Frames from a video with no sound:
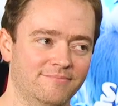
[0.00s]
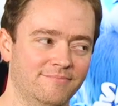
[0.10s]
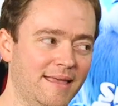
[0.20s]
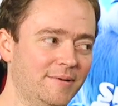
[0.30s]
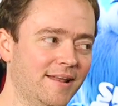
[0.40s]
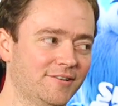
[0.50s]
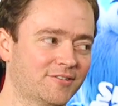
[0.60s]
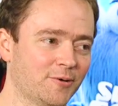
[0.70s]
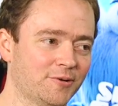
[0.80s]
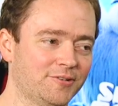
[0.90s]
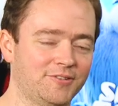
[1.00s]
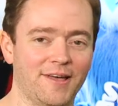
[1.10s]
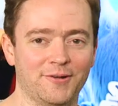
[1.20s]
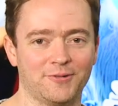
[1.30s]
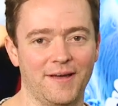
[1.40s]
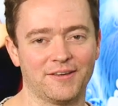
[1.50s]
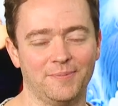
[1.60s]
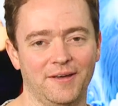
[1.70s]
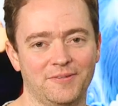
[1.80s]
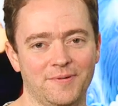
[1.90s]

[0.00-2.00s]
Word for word: Maybe not scores and soundtracks based,